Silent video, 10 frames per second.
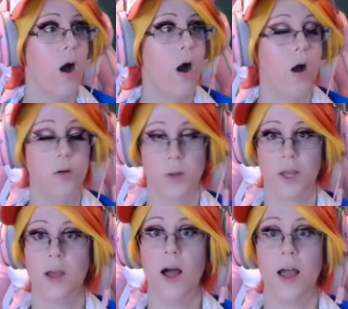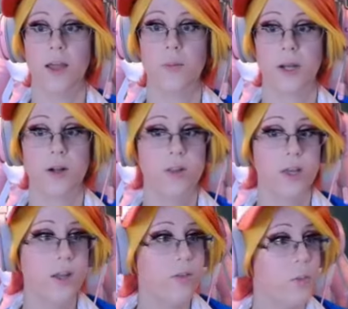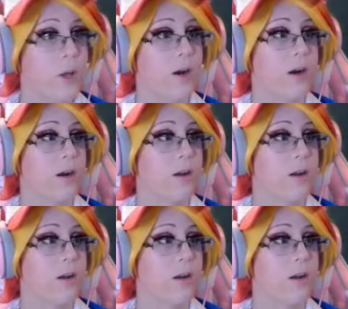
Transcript: Oh my god, apparently it is better.